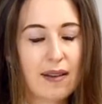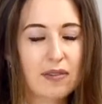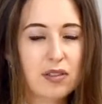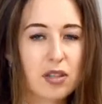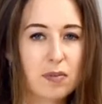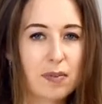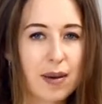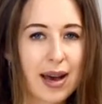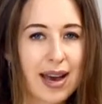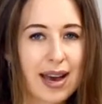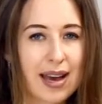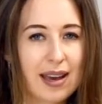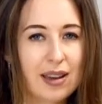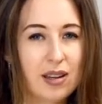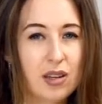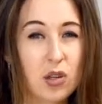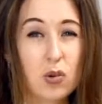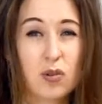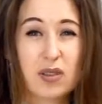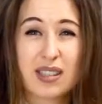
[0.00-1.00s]
have to pay
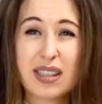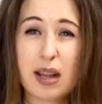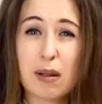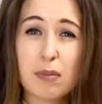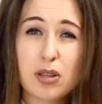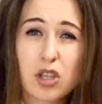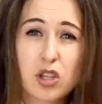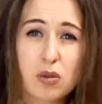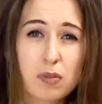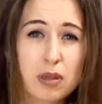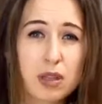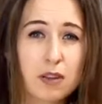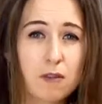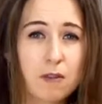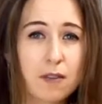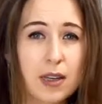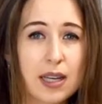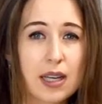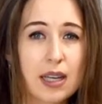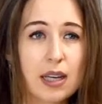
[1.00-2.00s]
new establishment
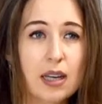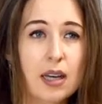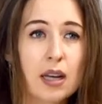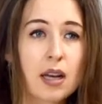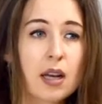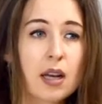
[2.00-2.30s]
fee,